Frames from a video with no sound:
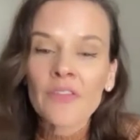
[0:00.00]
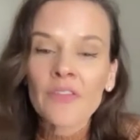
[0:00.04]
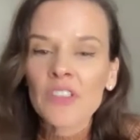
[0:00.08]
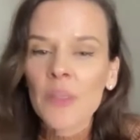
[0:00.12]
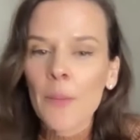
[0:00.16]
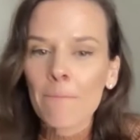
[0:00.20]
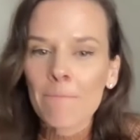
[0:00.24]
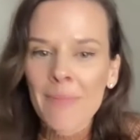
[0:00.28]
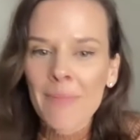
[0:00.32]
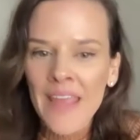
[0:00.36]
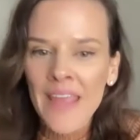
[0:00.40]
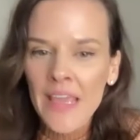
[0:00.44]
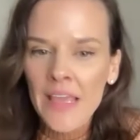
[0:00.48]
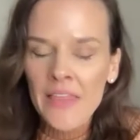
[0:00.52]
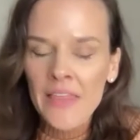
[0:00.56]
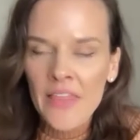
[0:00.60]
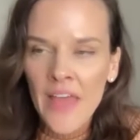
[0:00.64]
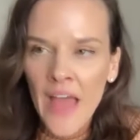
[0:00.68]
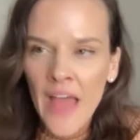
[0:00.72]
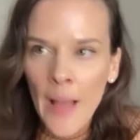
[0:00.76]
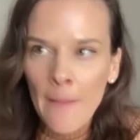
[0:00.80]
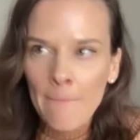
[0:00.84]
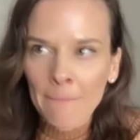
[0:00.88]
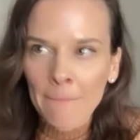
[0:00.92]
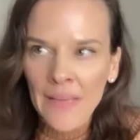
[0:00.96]
to make
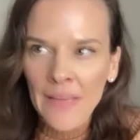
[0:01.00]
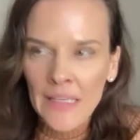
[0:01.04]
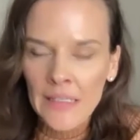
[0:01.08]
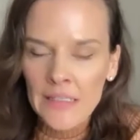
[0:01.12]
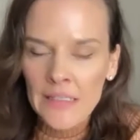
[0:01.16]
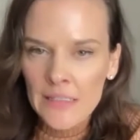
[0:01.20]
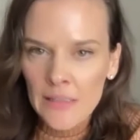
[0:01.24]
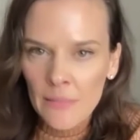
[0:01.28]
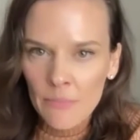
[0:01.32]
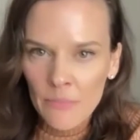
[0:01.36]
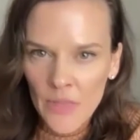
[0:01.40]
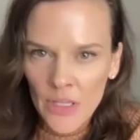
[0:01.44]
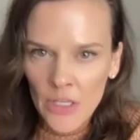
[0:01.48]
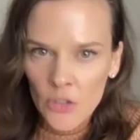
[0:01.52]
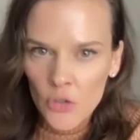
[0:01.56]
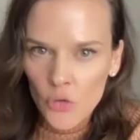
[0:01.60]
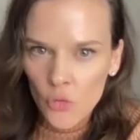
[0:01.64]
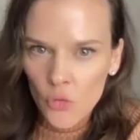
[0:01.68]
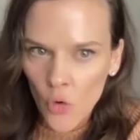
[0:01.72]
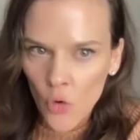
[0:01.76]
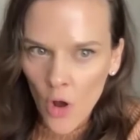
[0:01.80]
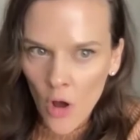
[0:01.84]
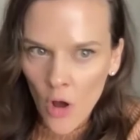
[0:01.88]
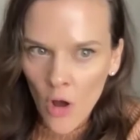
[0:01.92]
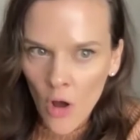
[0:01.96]
that mean something is
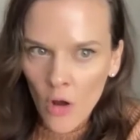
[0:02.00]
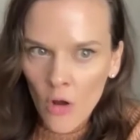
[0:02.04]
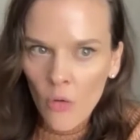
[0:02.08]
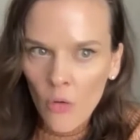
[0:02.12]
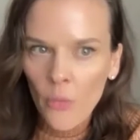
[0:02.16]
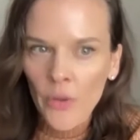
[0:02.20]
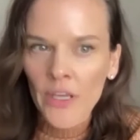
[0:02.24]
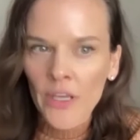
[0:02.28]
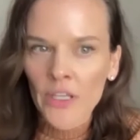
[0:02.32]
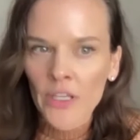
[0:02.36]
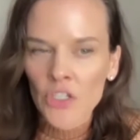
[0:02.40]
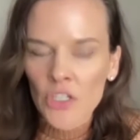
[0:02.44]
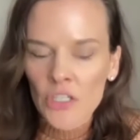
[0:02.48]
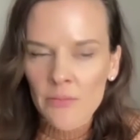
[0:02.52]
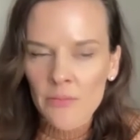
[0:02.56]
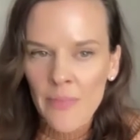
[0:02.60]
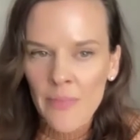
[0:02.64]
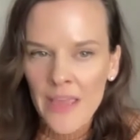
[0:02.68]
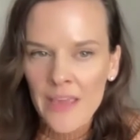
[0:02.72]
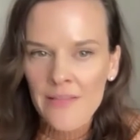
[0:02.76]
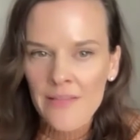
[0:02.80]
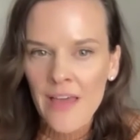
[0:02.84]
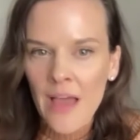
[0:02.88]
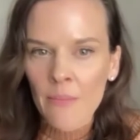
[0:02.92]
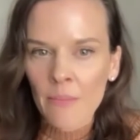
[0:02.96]
wrong. We can just
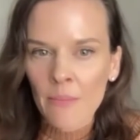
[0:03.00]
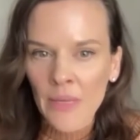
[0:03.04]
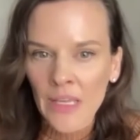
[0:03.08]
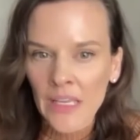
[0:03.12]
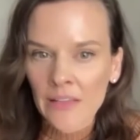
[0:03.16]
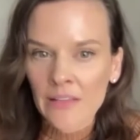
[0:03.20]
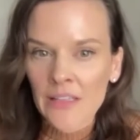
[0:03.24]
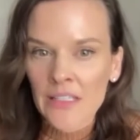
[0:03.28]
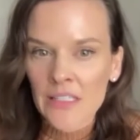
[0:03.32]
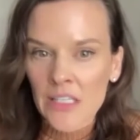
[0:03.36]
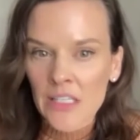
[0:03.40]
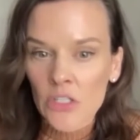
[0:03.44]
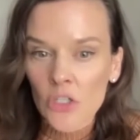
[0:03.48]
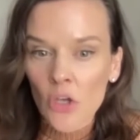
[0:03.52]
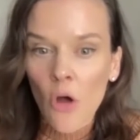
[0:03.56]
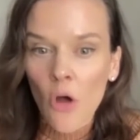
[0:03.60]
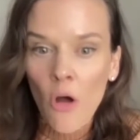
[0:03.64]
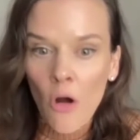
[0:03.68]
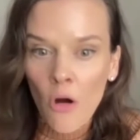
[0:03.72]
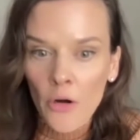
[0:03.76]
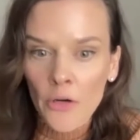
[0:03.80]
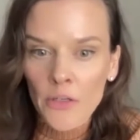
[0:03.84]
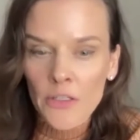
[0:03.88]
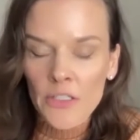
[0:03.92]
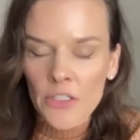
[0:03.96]
make that mean this is a
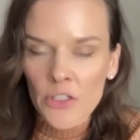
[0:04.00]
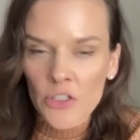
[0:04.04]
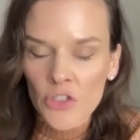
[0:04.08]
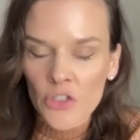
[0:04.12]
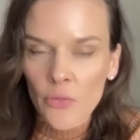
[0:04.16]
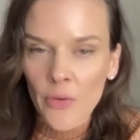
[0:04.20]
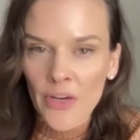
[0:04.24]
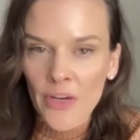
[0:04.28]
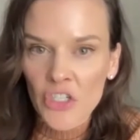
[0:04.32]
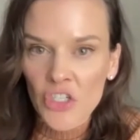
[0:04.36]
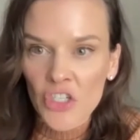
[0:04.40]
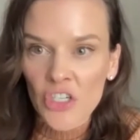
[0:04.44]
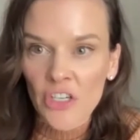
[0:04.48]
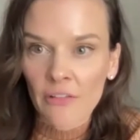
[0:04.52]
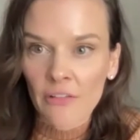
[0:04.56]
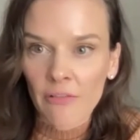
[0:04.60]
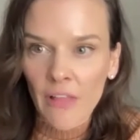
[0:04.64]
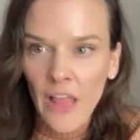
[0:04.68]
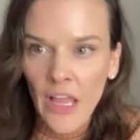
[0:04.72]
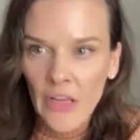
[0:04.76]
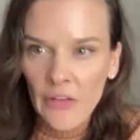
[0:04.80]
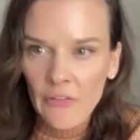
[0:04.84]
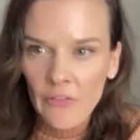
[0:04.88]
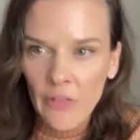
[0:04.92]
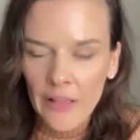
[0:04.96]
hard situation in
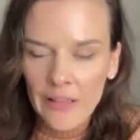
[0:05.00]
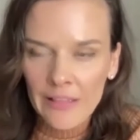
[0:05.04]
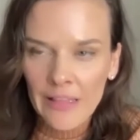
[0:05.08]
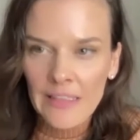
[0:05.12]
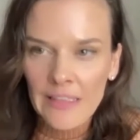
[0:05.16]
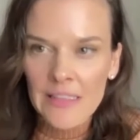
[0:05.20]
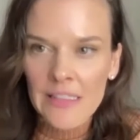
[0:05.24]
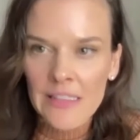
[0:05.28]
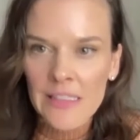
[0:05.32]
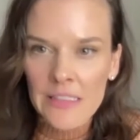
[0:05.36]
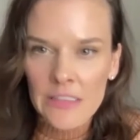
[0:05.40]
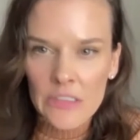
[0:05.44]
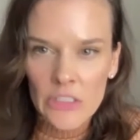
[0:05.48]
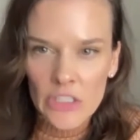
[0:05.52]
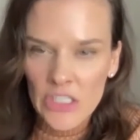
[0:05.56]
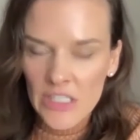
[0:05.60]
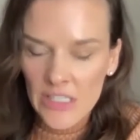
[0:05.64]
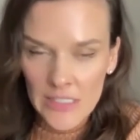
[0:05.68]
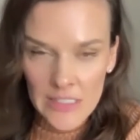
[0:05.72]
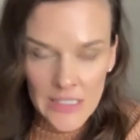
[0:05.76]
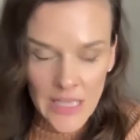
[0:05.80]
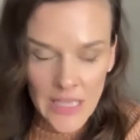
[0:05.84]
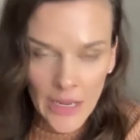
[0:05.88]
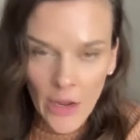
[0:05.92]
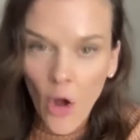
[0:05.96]
life. Like that's the
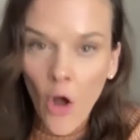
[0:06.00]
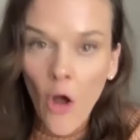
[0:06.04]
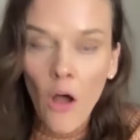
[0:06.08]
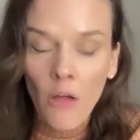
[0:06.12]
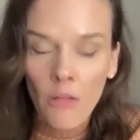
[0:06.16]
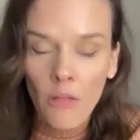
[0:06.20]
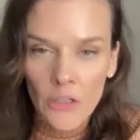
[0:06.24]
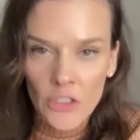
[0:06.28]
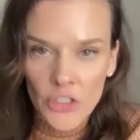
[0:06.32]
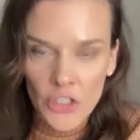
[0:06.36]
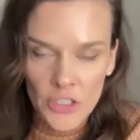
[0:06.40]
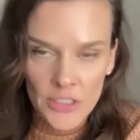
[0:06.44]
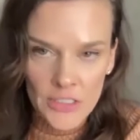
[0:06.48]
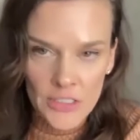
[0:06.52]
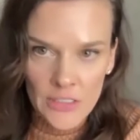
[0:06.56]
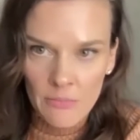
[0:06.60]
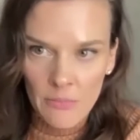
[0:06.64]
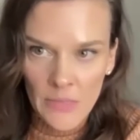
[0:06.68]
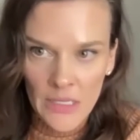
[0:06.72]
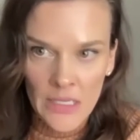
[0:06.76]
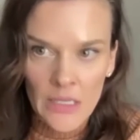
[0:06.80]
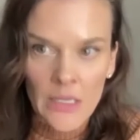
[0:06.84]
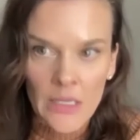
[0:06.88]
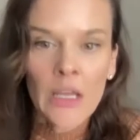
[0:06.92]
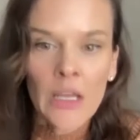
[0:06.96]
psychologist in
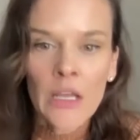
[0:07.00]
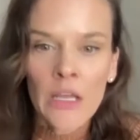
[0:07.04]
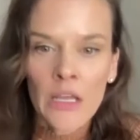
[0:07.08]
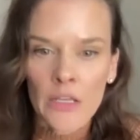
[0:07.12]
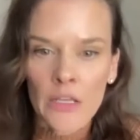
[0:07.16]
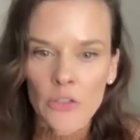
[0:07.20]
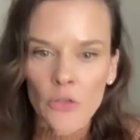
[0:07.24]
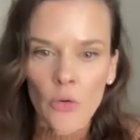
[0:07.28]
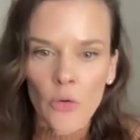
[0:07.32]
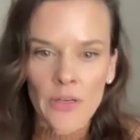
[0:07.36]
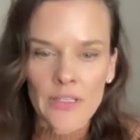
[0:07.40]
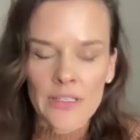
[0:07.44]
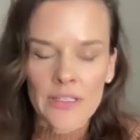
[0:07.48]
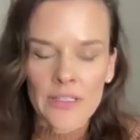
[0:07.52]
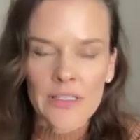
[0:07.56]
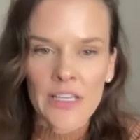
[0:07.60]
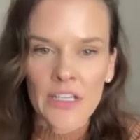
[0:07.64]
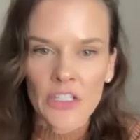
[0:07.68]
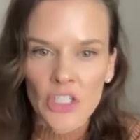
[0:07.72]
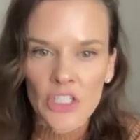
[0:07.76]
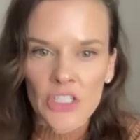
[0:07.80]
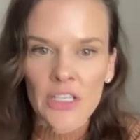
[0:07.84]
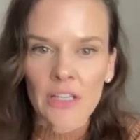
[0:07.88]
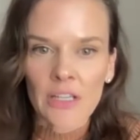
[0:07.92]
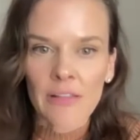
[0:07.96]
me is going to say,
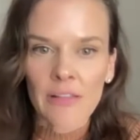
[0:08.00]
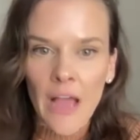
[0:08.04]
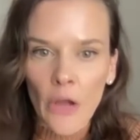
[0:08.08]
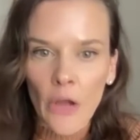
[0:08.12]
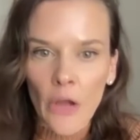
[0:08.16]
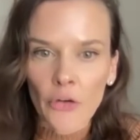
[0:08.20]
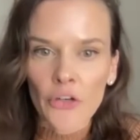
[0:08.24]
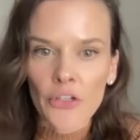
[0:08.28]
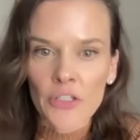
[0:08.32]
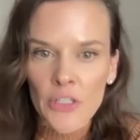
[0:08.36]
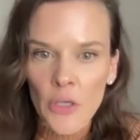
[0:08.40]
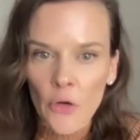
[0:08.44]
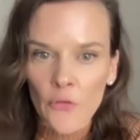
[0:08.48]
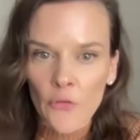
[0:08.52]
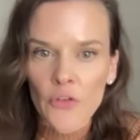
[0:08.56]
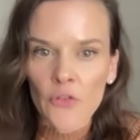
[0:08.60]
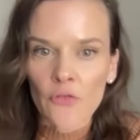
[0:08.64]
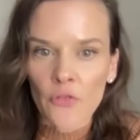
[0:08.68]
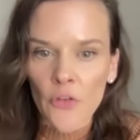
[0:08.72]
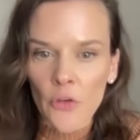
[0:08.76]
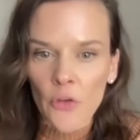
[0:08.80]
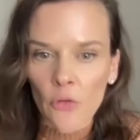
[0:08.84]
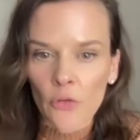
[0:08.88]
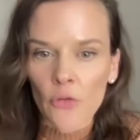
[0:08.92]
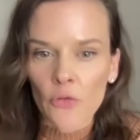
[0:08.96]
just allow yourself to
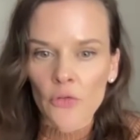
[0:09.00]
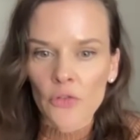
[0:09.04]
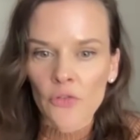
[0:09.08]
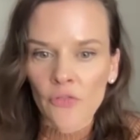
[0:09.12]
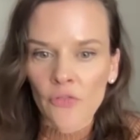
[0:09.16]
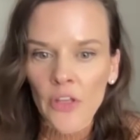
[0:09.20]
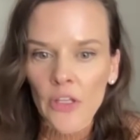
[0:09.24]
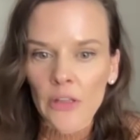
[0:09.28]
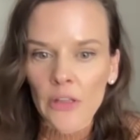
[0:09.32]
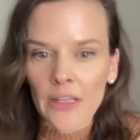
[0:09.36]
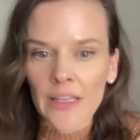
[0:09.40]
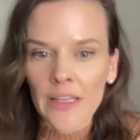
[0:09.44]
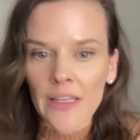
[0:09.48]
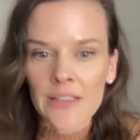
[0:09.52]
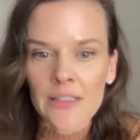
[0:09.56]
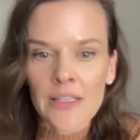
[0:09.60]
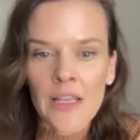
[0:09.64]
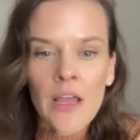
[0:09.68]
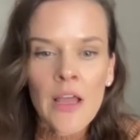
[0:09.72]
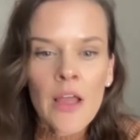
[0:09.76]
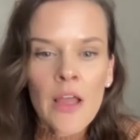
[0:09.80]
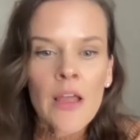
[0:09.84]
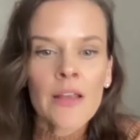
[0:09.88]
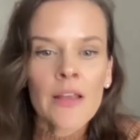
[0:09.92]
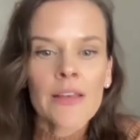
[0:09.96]
feel those feelings.
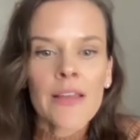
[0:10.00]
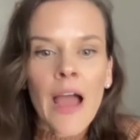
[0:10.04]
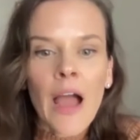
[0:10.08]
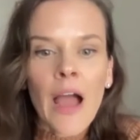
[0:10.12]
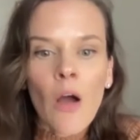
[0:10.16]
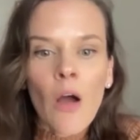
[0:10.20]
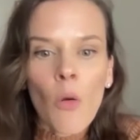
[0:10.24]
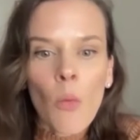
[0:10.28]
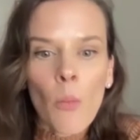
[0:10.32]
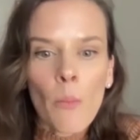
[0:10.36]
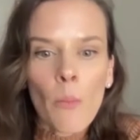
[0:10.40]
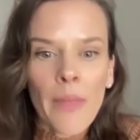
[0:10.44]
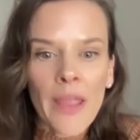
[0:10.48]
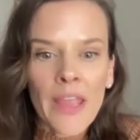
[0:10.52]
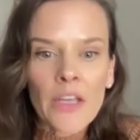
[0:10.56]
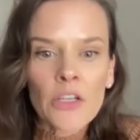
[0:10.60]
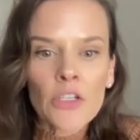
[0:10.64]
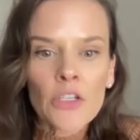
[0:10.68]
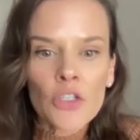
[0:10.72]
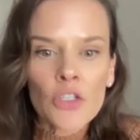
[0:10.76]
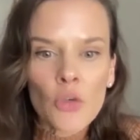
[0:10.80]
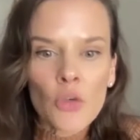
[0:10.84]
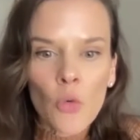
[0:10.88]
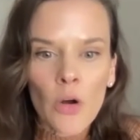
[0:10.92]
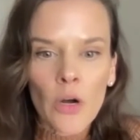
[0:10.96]
Now, make
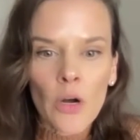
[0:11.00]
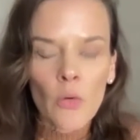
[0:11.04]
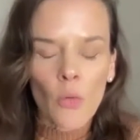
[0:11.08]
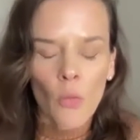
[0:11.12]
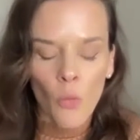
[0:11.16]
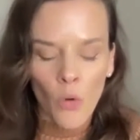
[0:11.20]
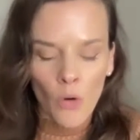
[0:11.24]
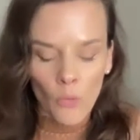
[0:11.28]
sure